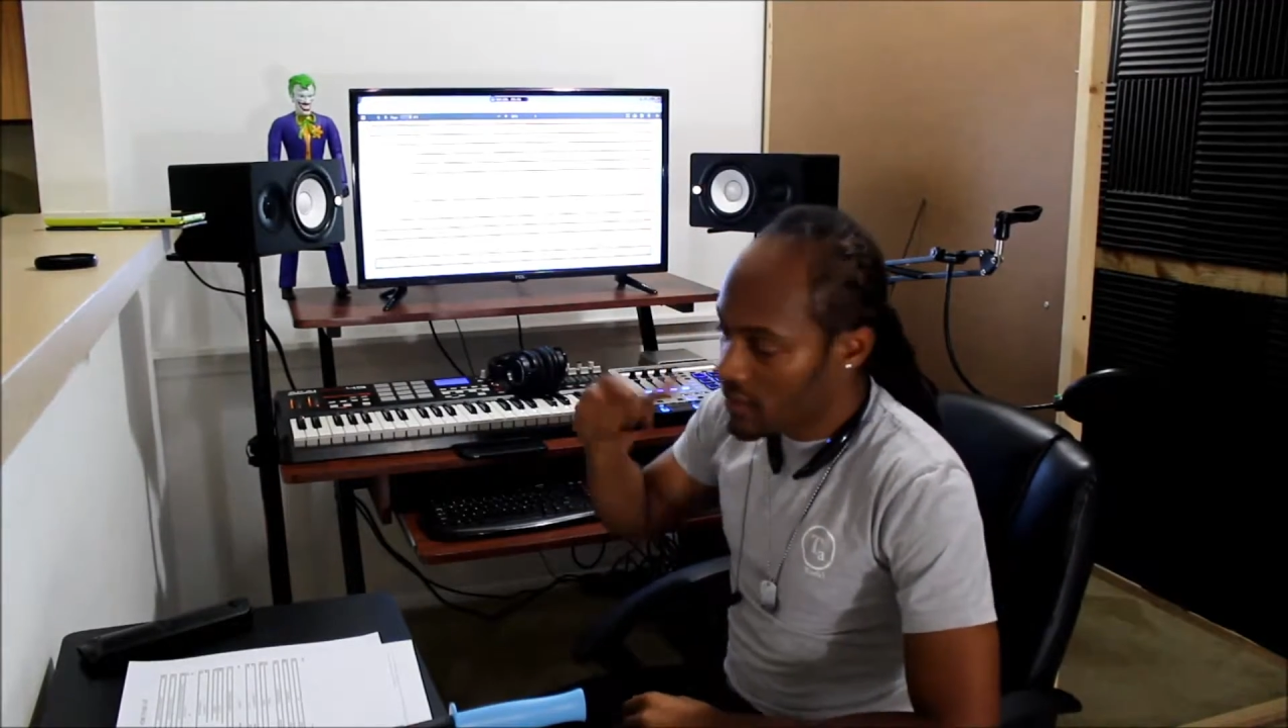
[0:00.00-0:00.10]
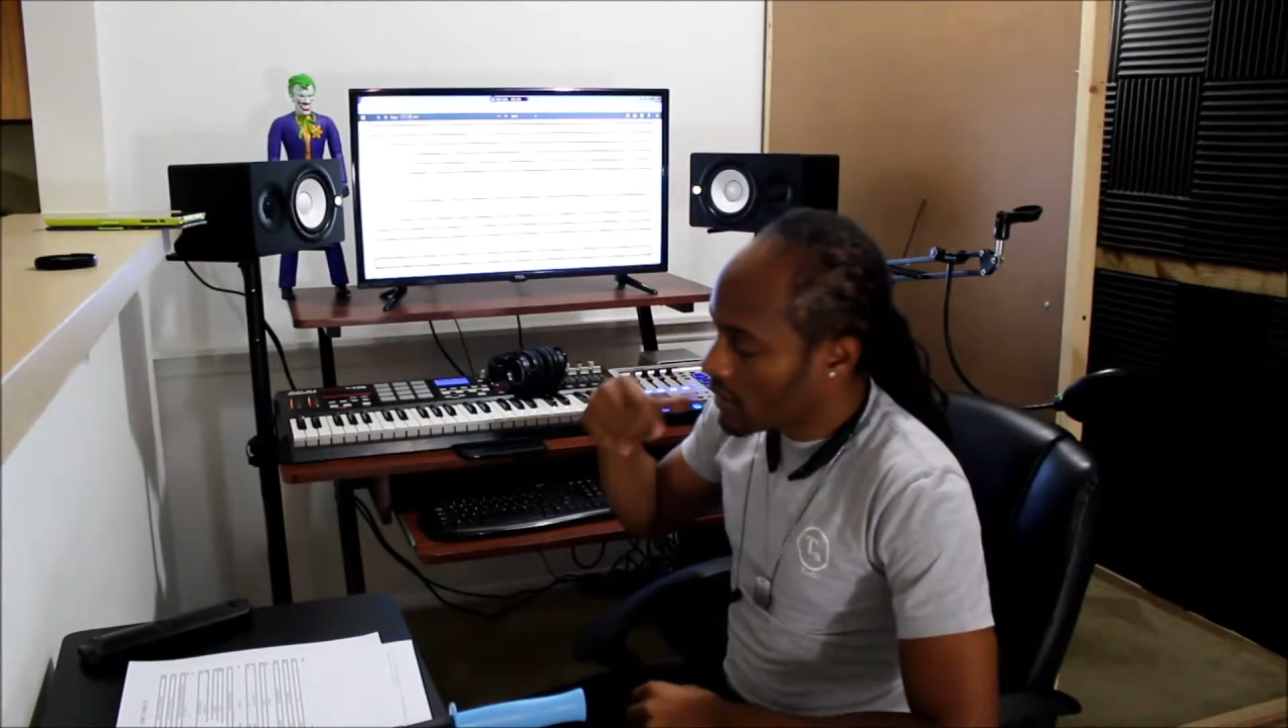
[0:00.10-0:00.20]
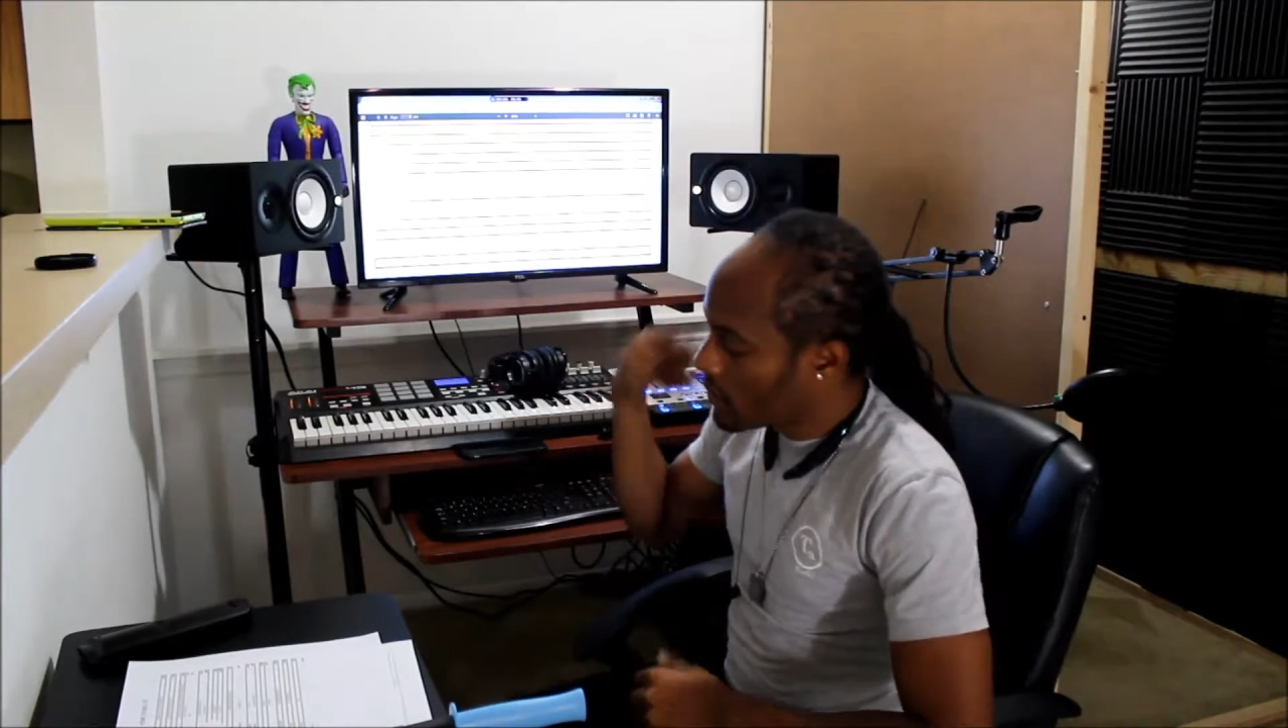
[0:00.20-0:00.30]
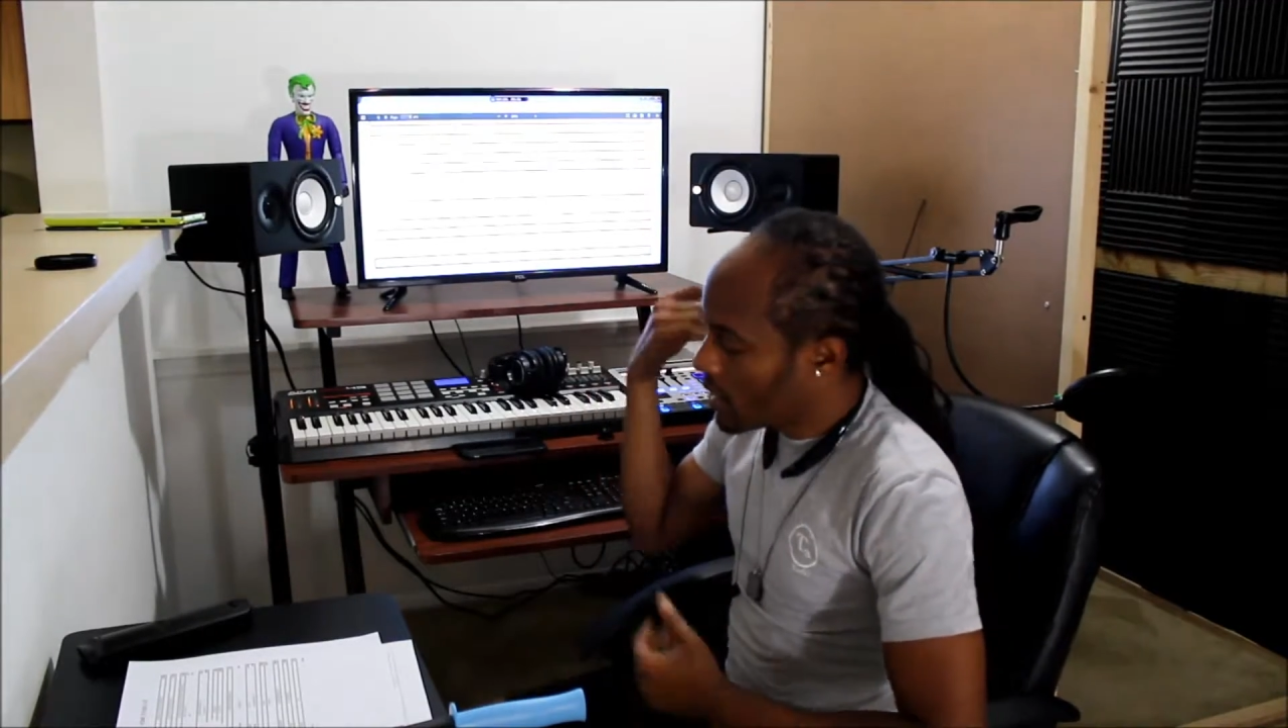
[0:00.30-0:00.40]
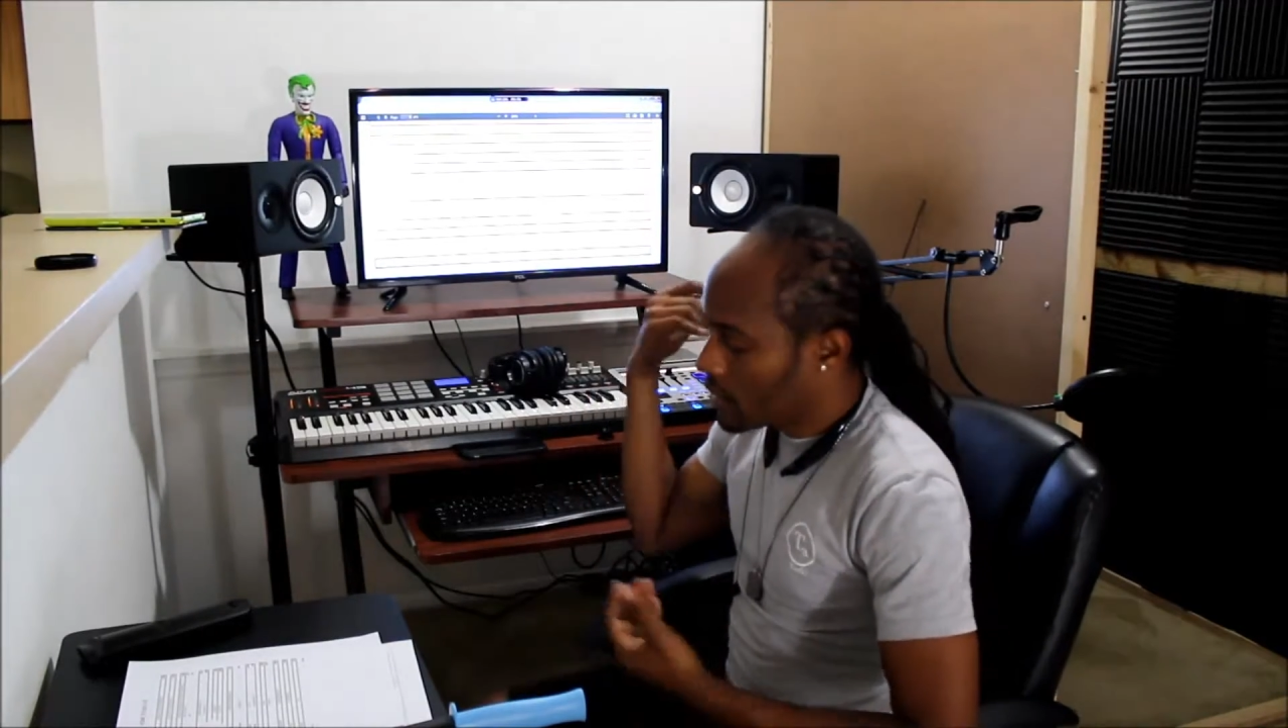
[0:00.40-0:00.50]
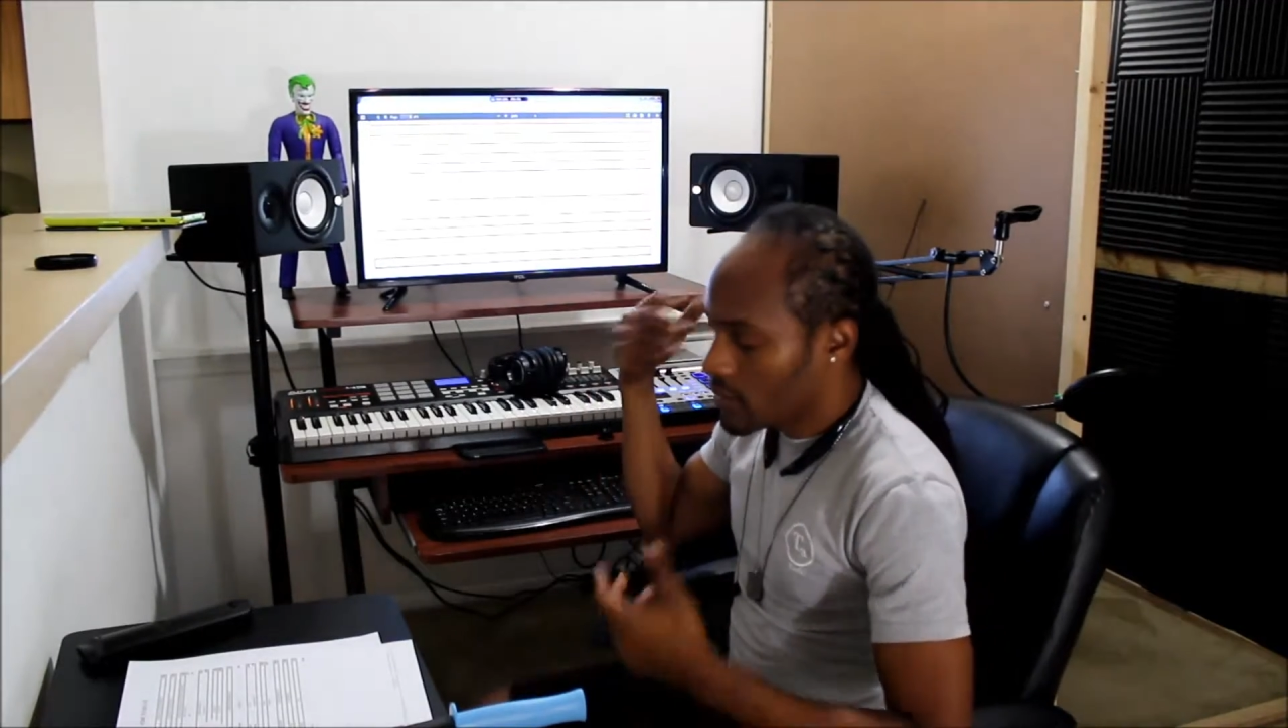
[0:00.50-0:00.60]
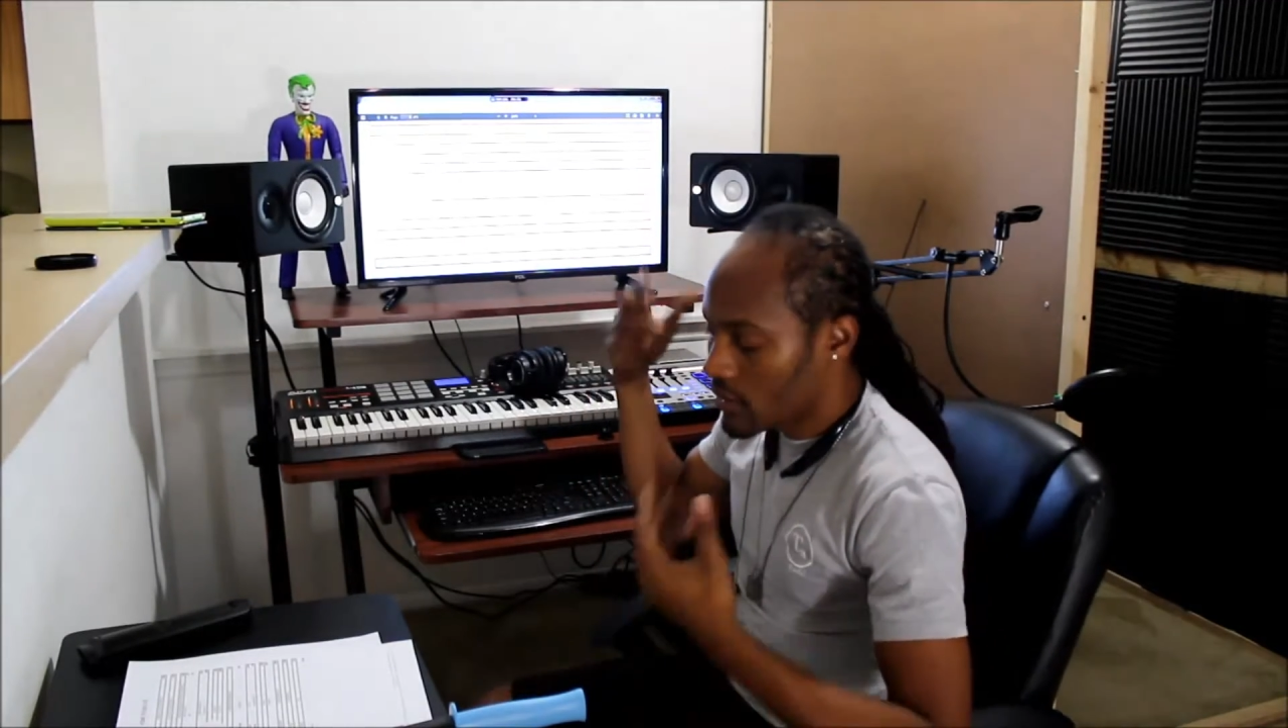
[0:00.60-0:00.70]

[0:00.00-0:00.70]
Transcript: Dell monitor.